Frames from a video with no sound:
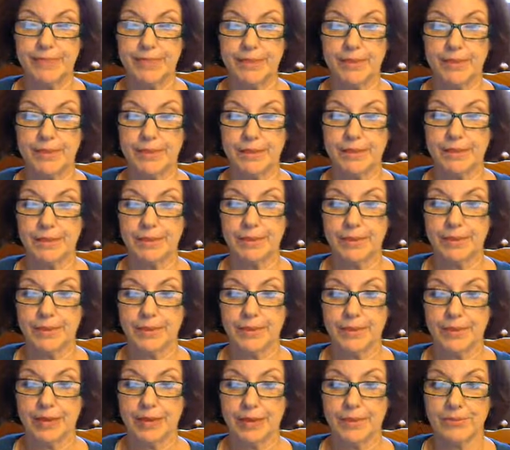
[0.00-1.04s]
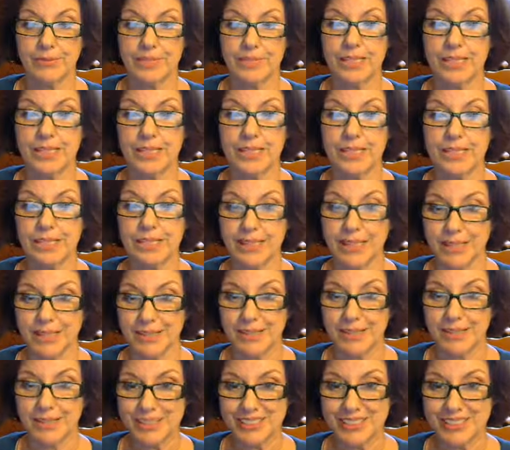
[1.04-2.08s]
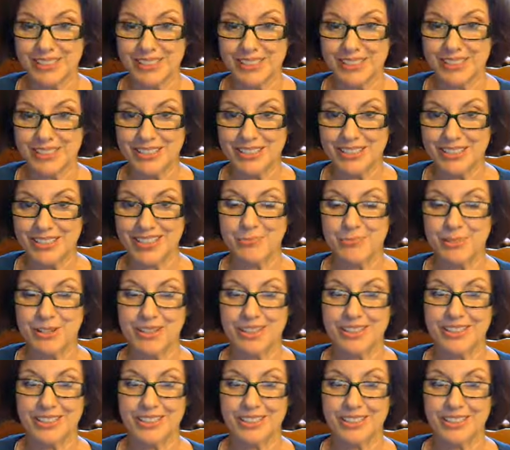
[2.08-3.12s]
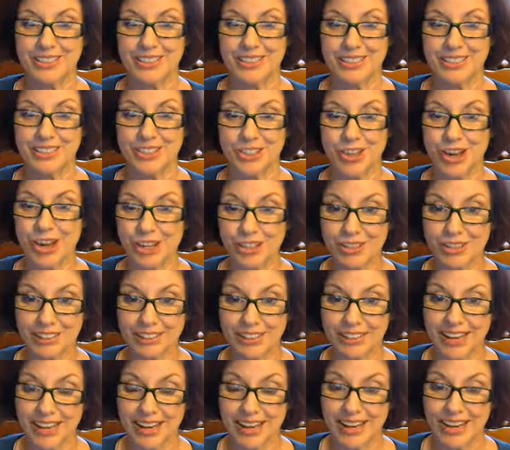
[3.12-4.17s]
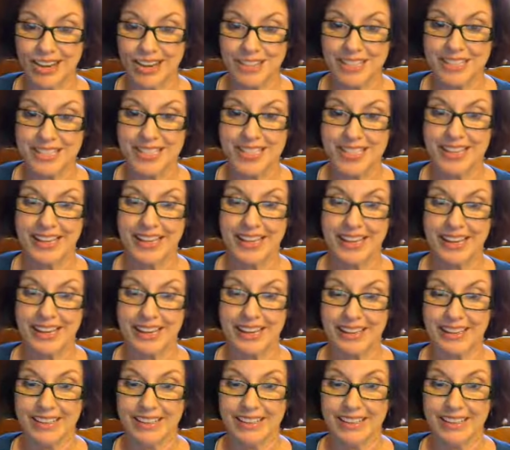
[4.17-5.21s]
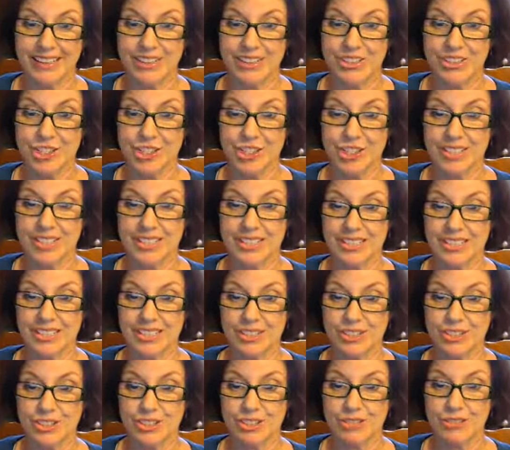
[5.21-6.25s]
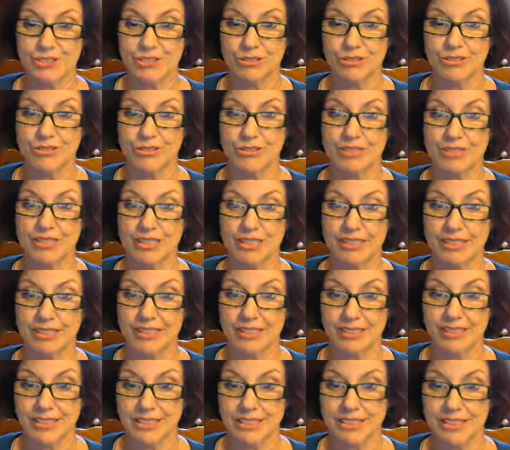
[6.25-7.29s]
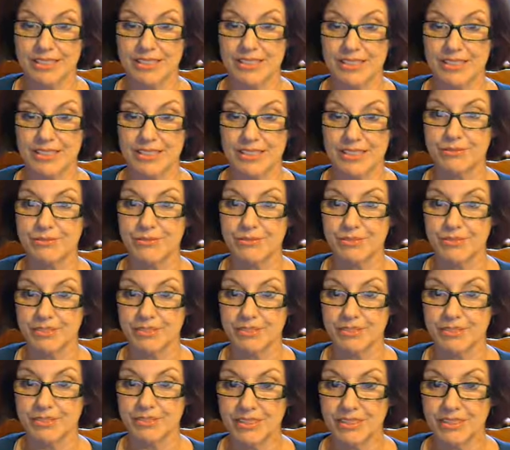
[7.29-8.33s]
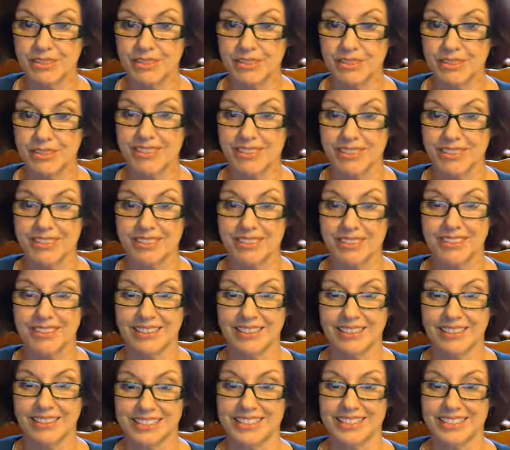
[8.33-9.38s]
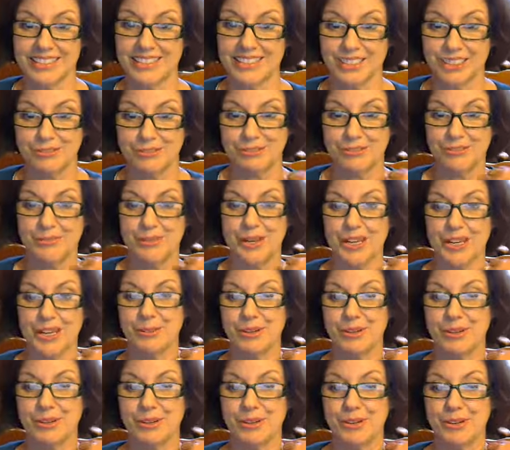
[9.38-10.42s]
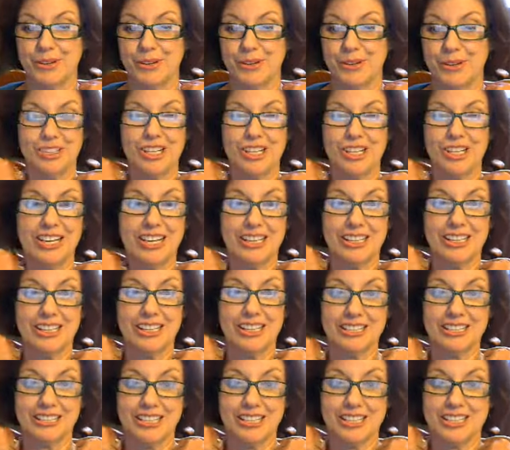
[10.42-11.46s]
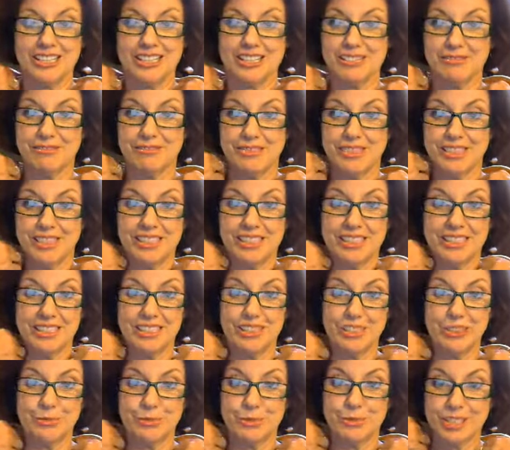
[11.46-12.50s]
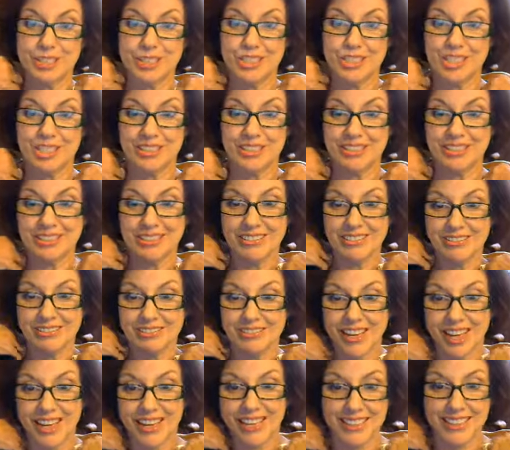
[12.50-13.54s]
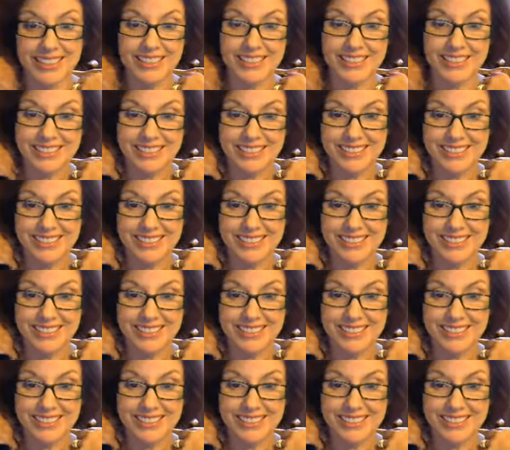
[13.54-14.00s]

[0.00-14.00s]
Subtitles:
I haven't done it yet because I have a pregnant daughter in the house, and she's into lots of, it's not good for my weight either, lots of, rich, fatty,